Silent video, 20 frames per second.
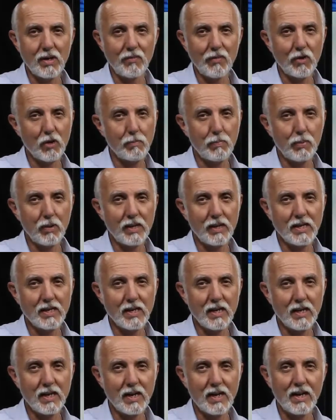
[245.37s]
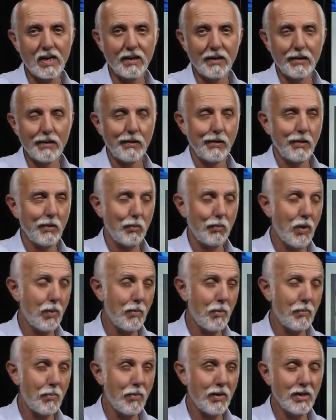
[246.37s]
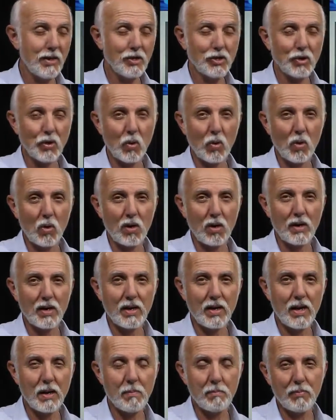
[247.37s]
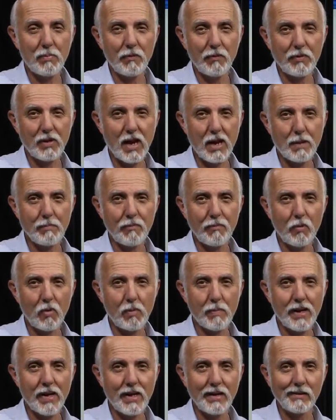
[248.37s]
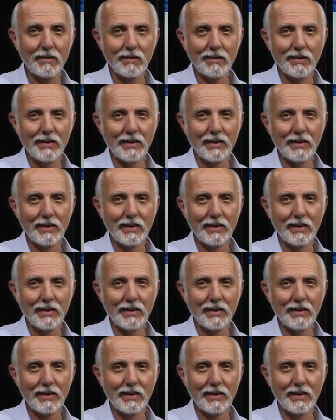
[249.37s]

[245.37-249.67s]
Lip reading: If you're playing in a rubber bridge or imp type format,